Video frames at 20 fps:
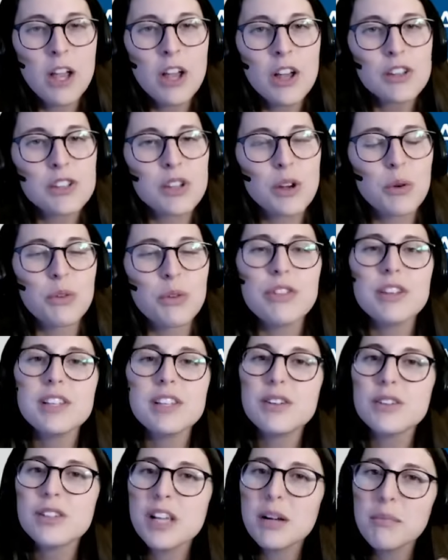So these
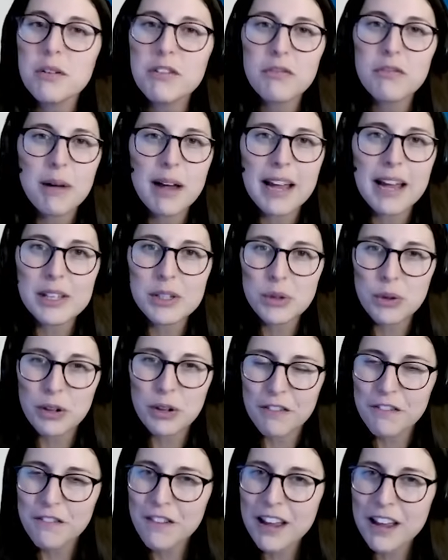are some of my sort
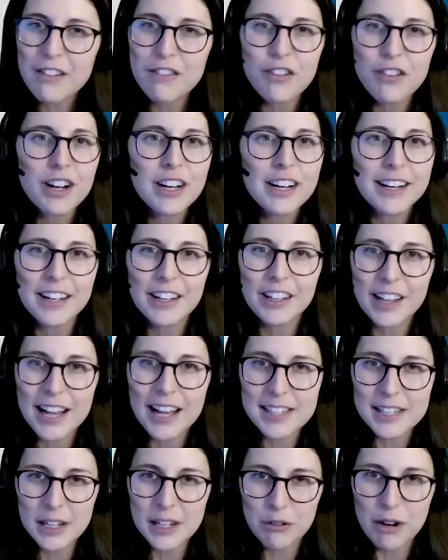of favorite and
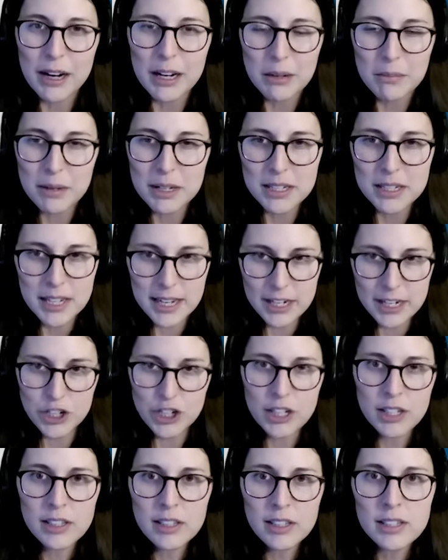classic
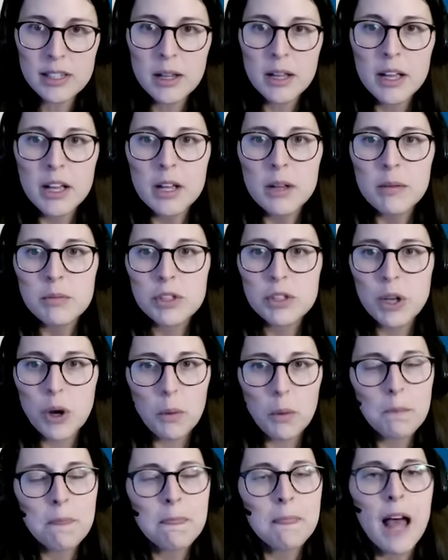recommendations.
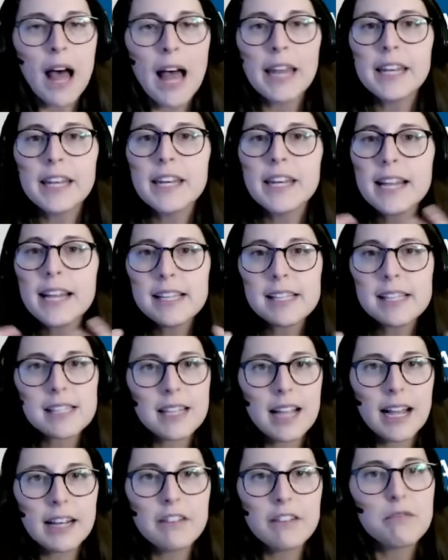So a nice
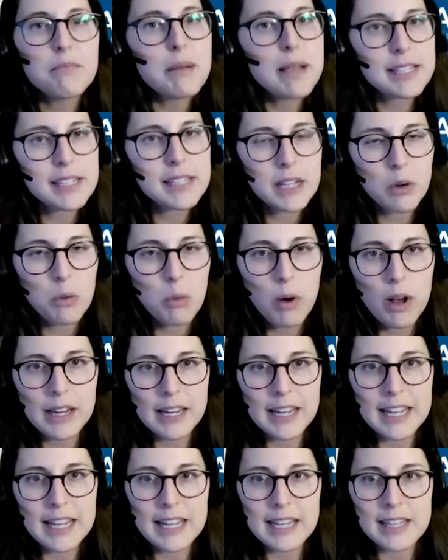kind of basic
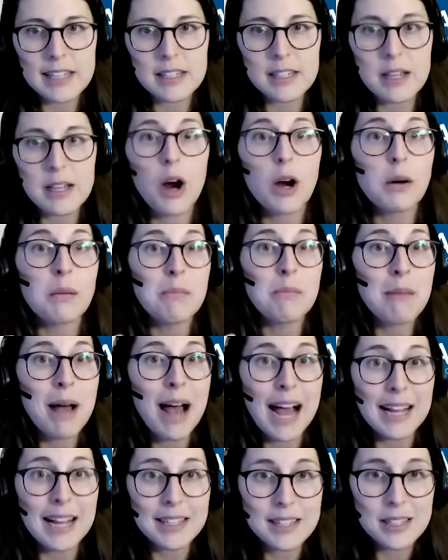one is our
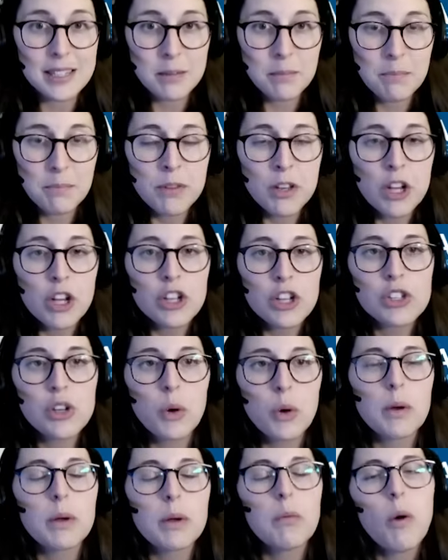mats. So
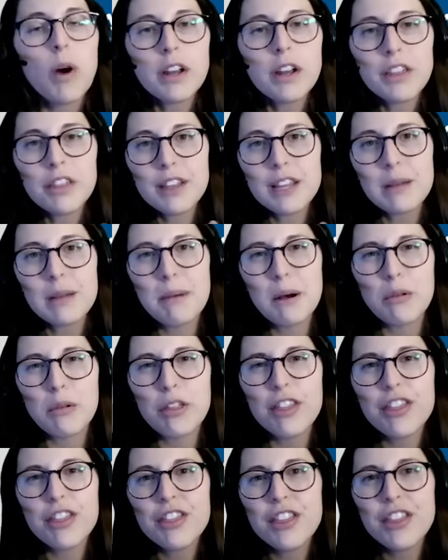we want to think about
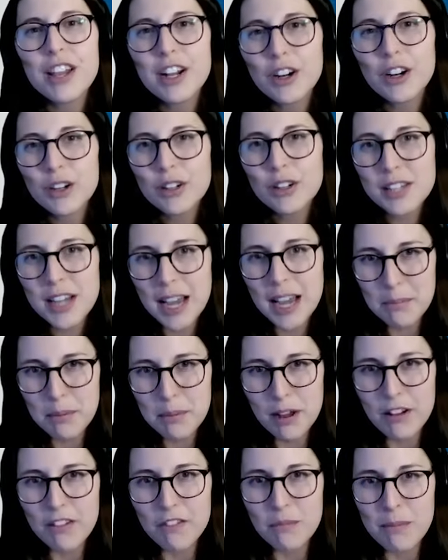thicker type
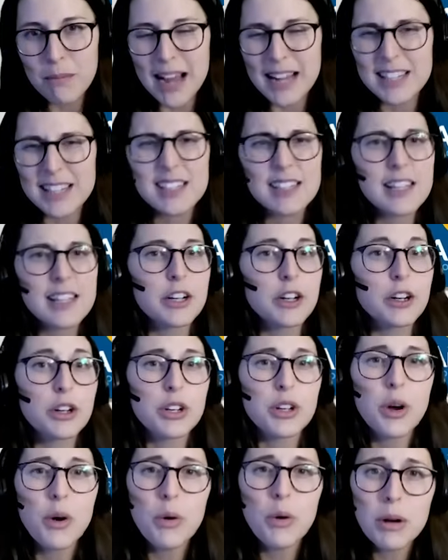of mats, thicker
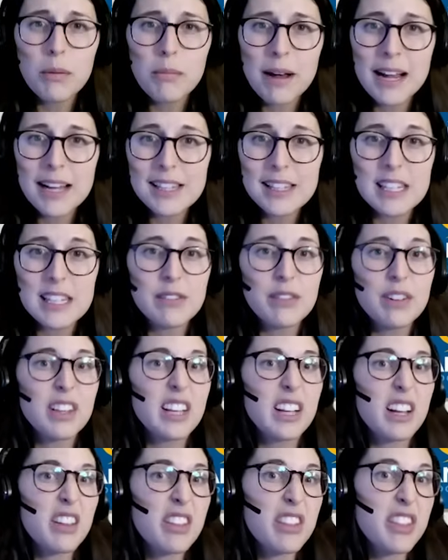yoga mats, even
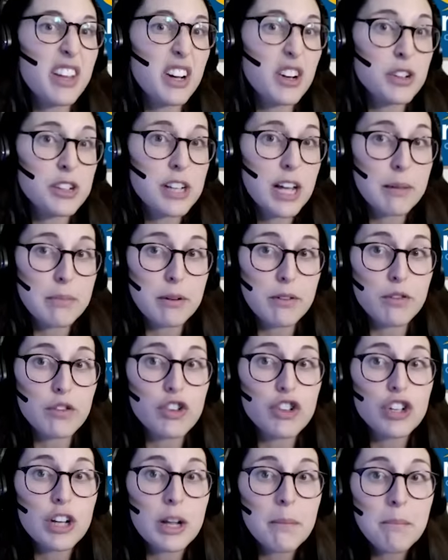like a thicker type of
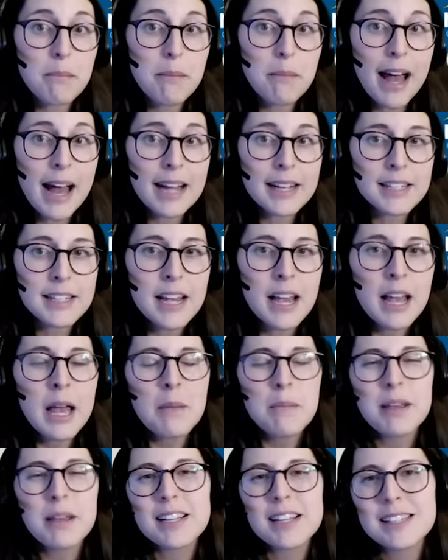gym mat,
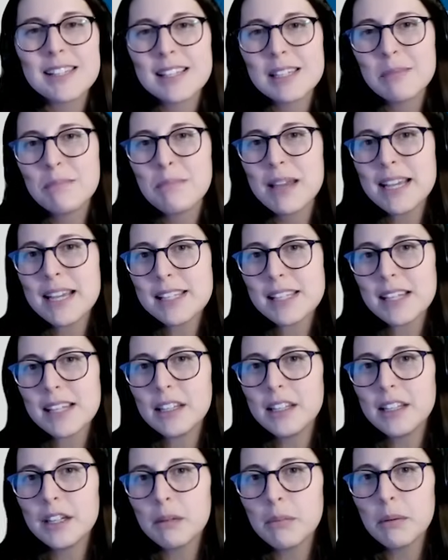because this makes it a
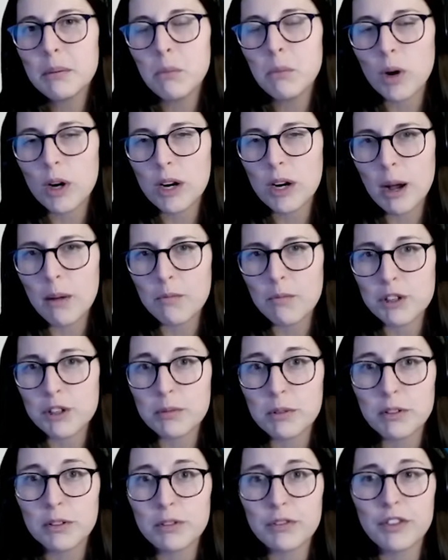little bit more
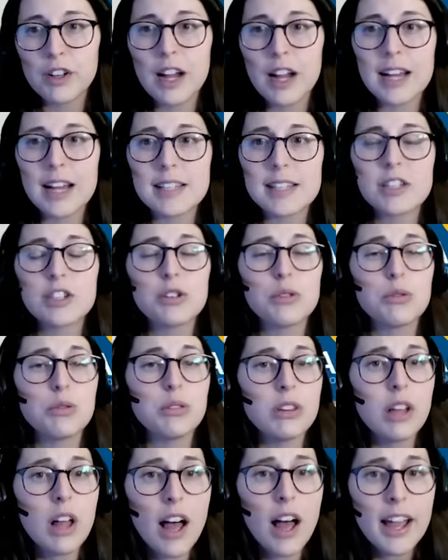comfortable for us to
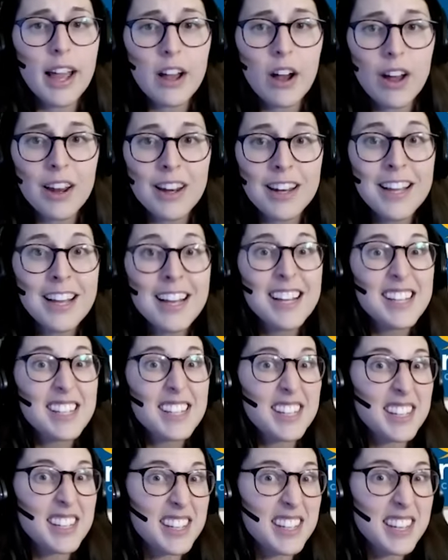lie on,
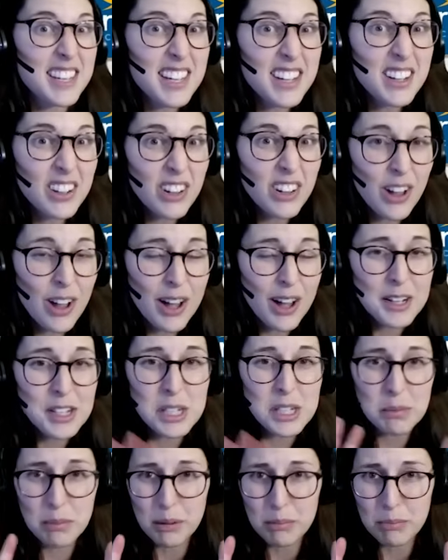to kneel on,
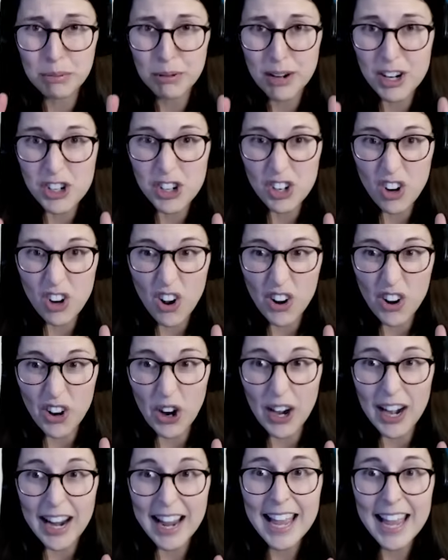to put pressure on
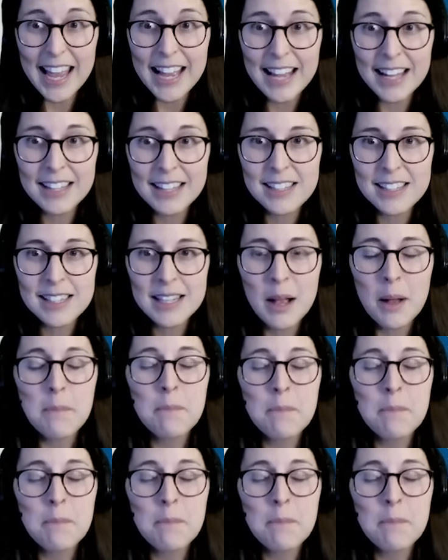our hands.